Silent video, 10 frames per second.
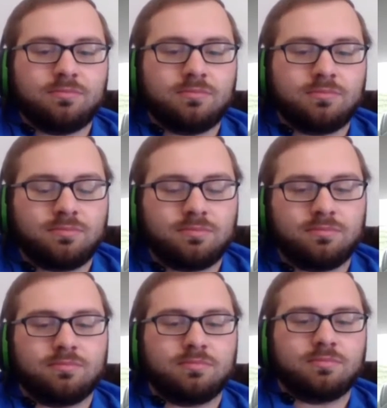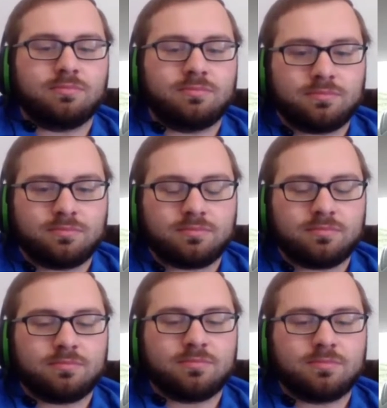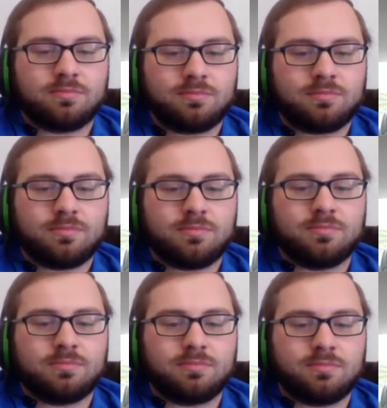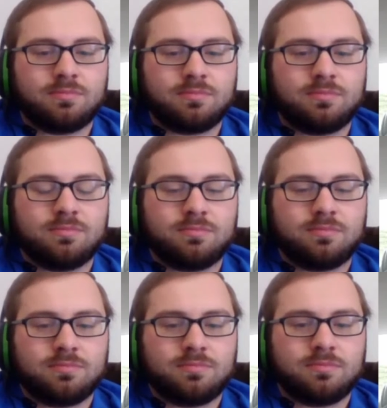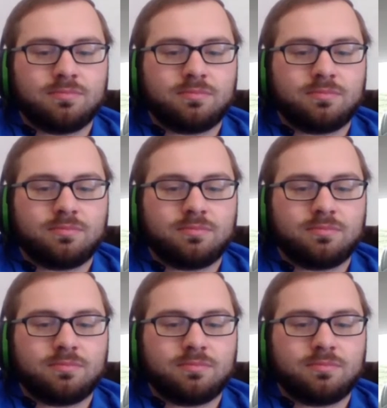(silent)